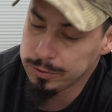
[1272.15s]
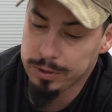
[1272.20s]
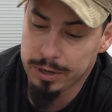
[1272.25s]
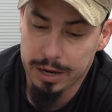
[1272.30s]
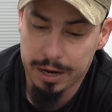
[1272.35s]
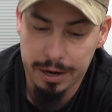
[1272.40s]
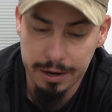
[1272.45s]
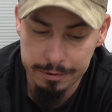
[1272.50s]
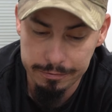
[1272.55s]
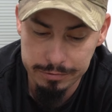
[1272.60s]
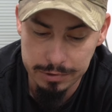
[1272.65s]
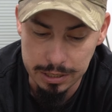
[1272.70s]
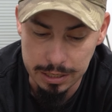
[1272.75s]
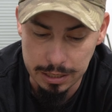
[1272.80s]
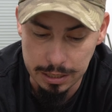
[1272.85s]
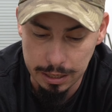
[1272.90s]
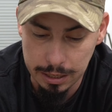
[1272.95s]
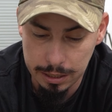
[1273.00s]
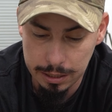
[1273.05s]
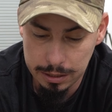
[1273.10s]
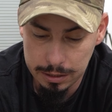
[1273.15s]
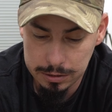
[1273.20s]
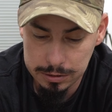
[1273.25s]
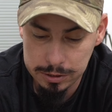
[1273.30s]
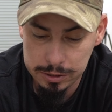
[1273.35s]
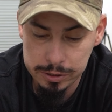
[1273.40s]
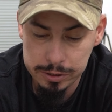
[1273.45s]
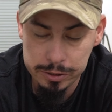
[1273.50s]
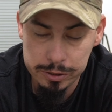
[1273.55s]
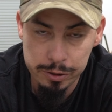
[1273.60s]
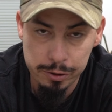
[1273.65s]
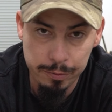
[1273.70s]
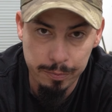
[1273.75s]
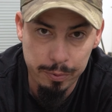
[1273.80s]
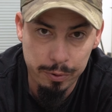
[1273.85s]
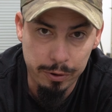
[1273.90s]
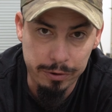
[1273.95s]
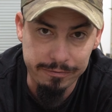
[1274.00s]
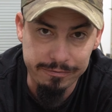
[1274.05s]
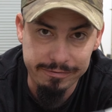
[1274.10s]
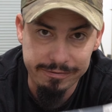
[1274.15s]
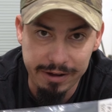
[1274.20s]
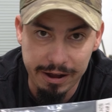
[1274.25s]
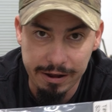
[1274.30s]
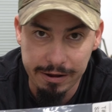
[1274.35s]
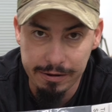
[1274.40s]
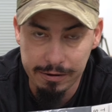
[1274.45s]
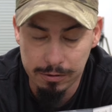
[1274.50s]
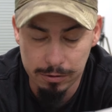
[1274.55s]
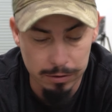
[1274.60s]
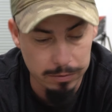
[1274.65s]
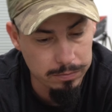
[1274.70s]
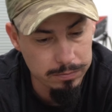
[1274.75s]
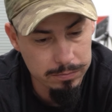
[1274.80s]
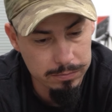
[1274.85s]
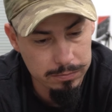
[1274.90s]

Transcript: have the 2mm